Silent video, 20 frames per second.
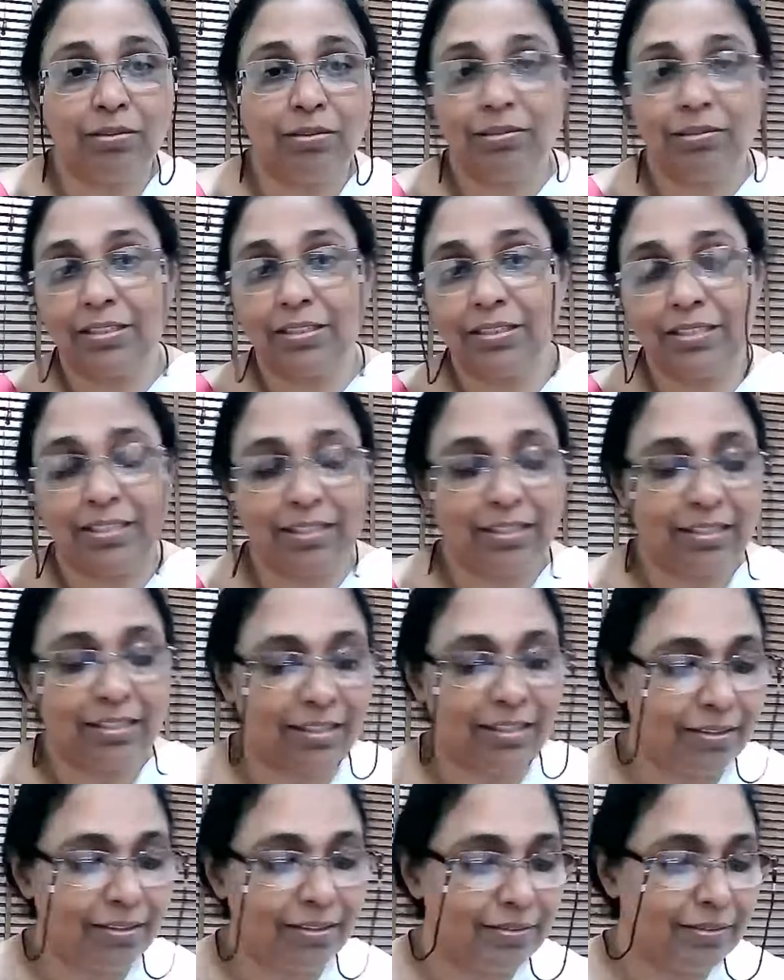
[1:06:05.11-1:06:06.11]
holistic
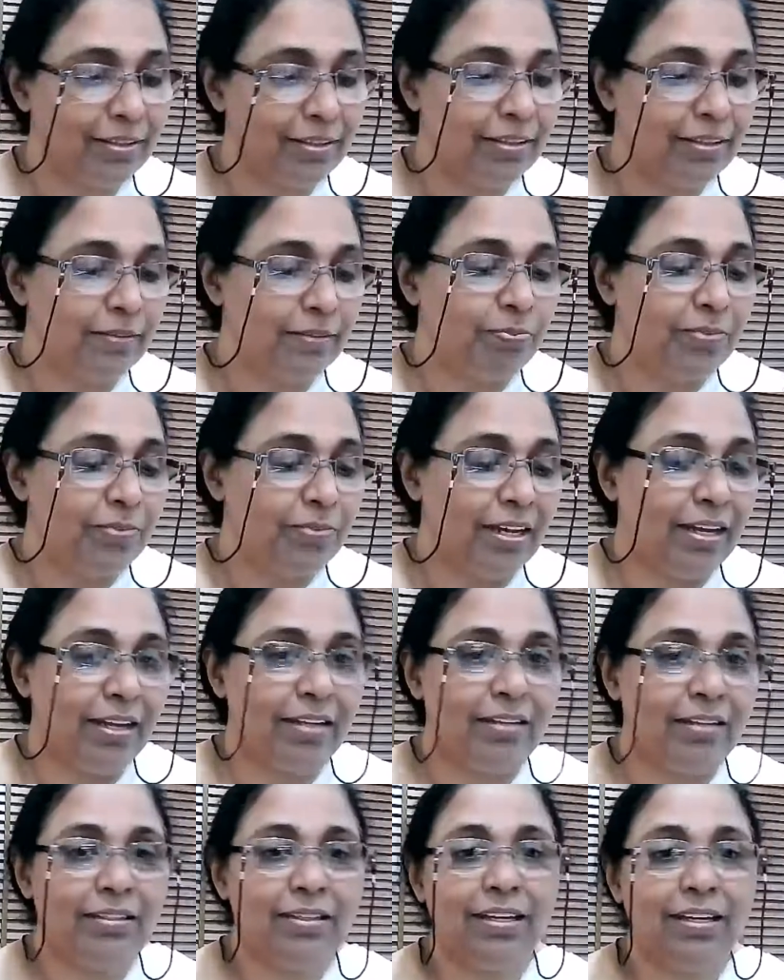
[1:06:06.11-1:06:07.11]
care,
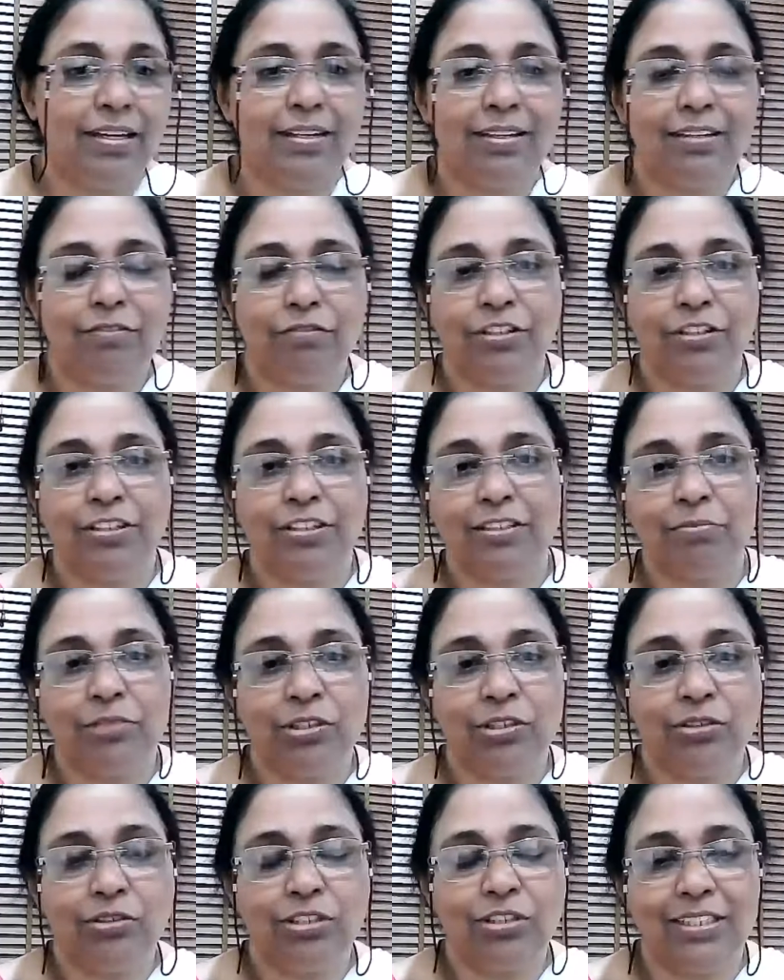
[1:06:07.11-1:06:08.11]
and caring for the
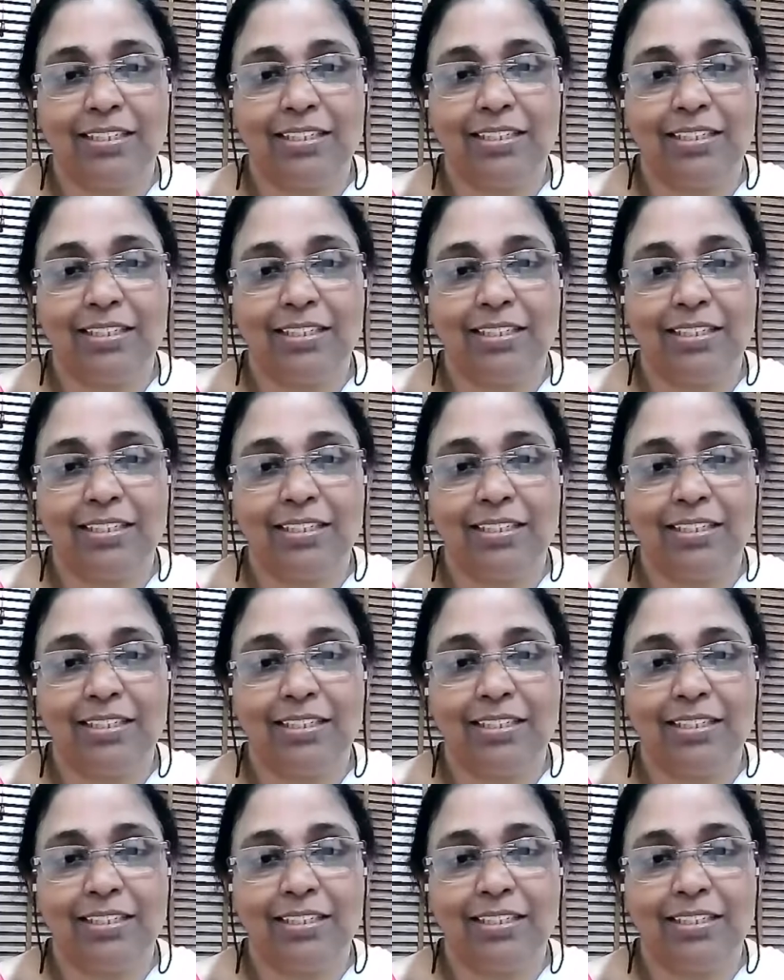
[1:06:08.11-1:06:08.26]
community.